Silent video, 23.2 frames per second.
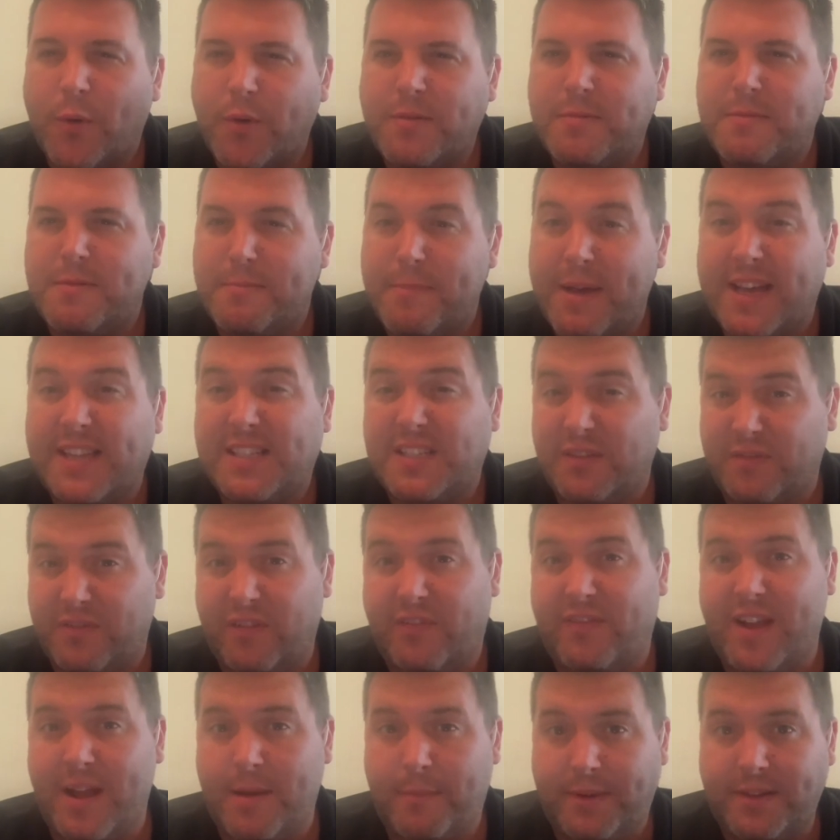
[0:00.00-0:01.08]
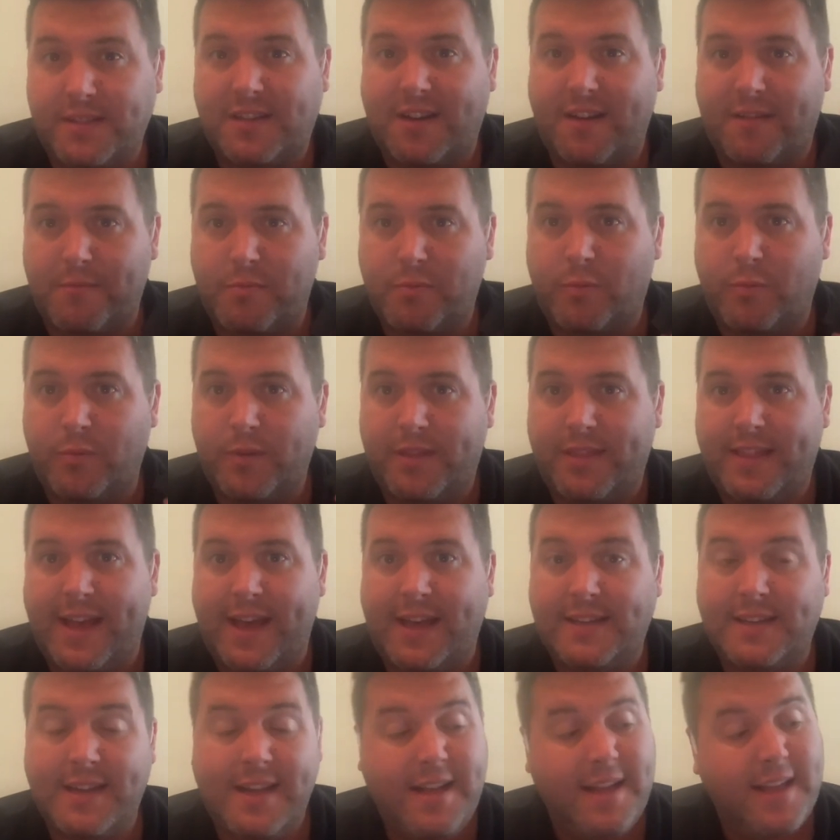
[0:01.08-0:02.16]
to be best if your family is comfortable with
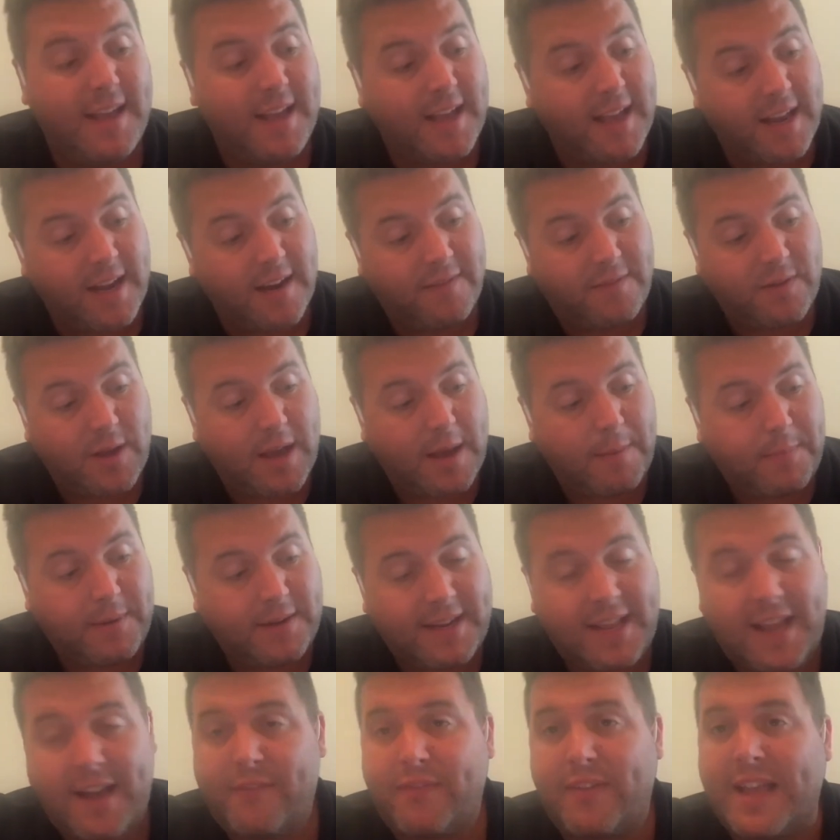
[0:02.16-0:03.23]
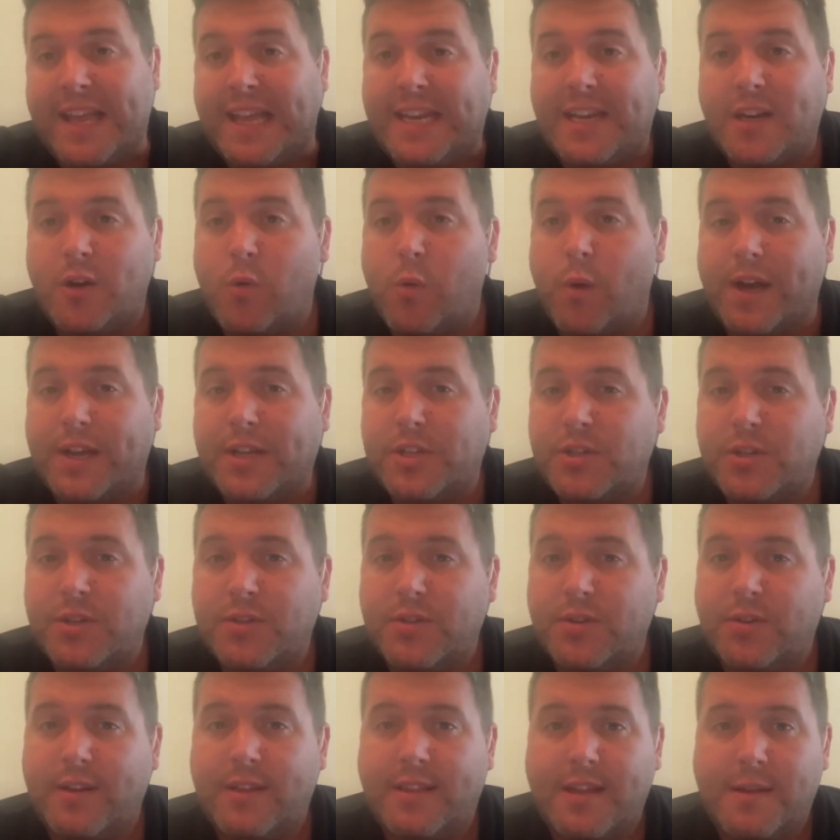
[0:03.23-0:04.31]
that. And if you happen to have any questions
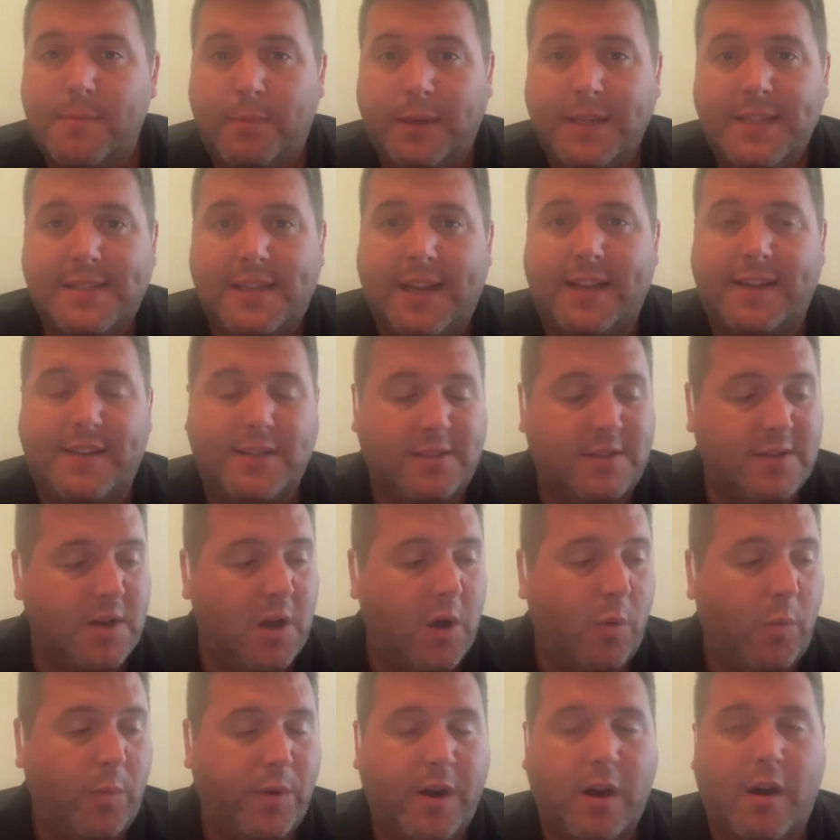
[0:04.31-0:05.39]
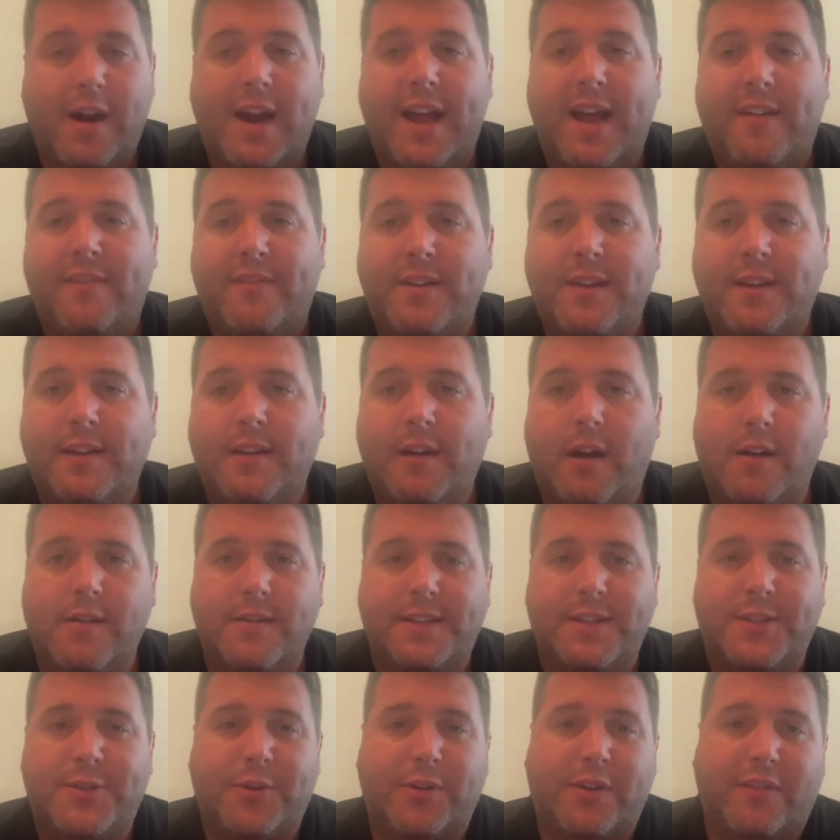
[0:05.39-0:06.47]
or anything, please let us know. We are having our
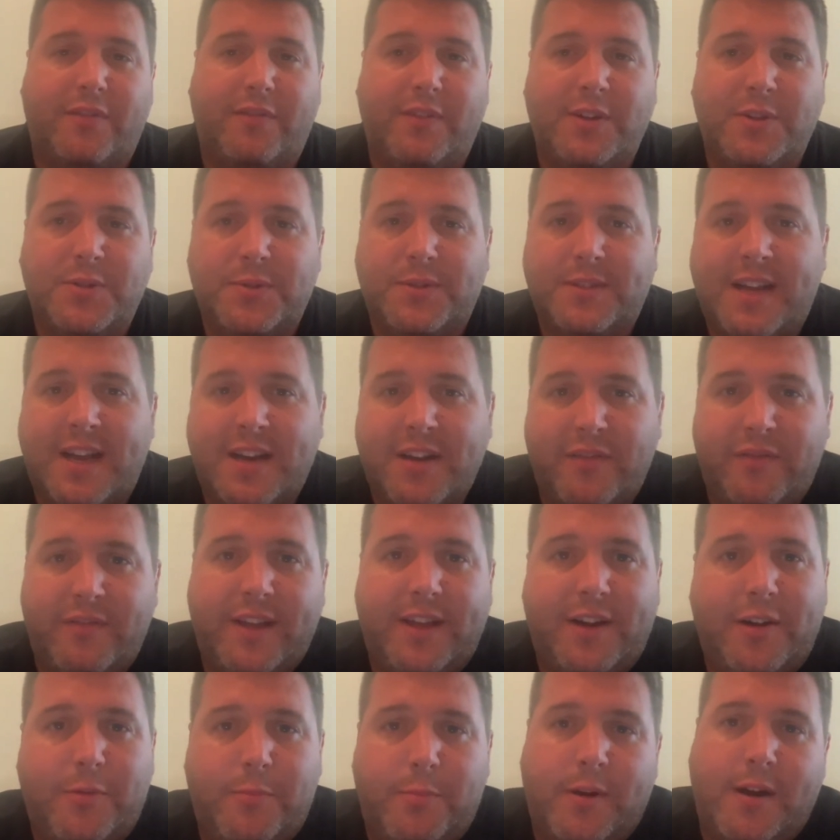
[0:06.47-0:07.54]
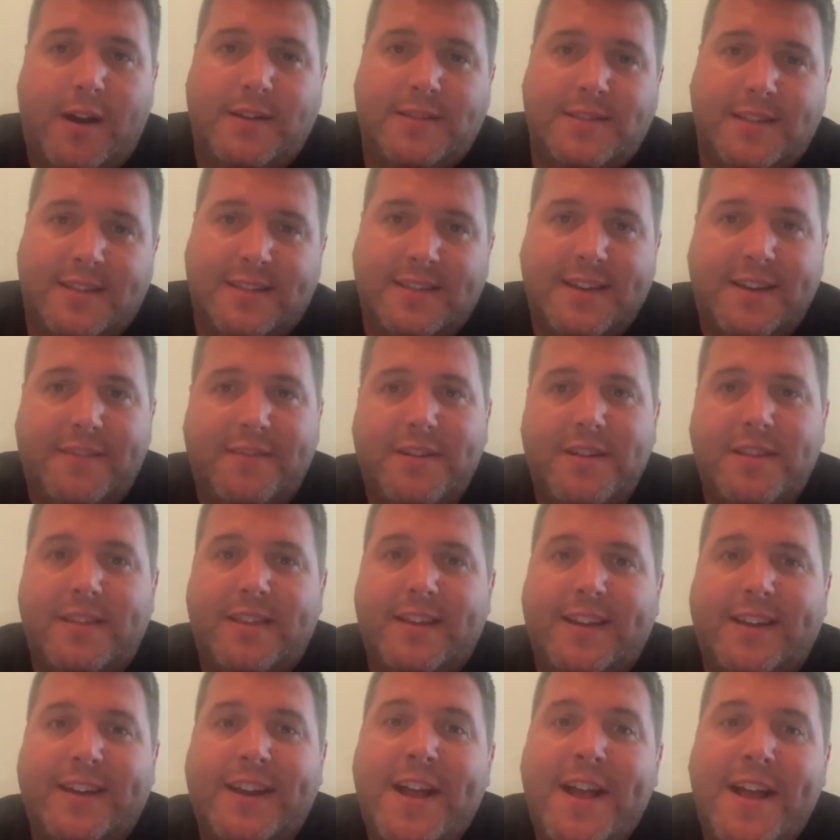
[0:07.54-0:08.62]
district officials kind of vet our process and
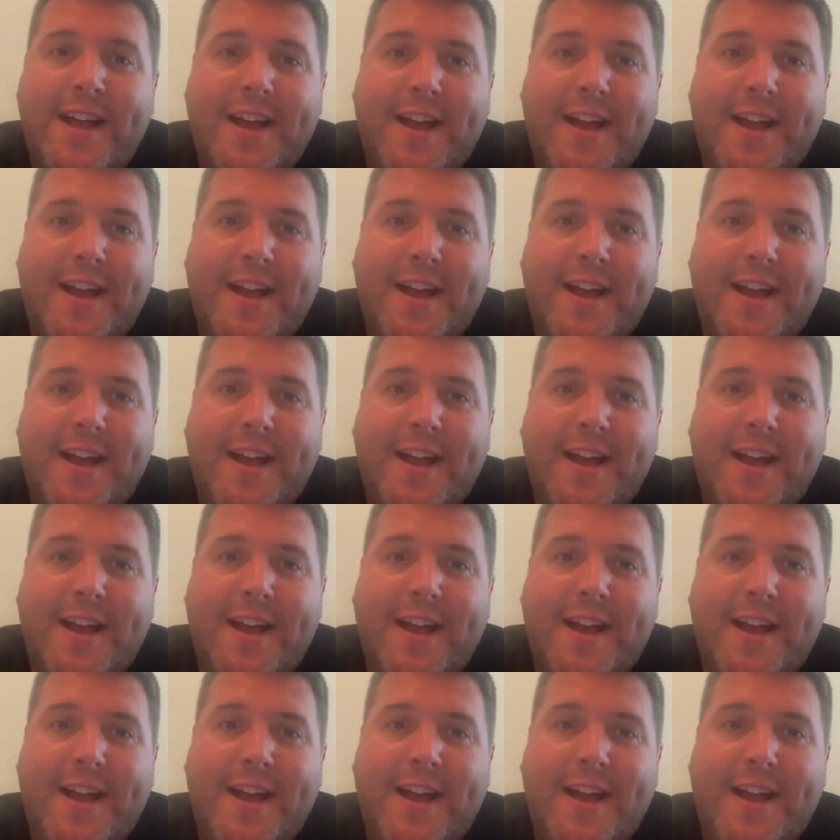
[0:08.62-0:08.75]
everything.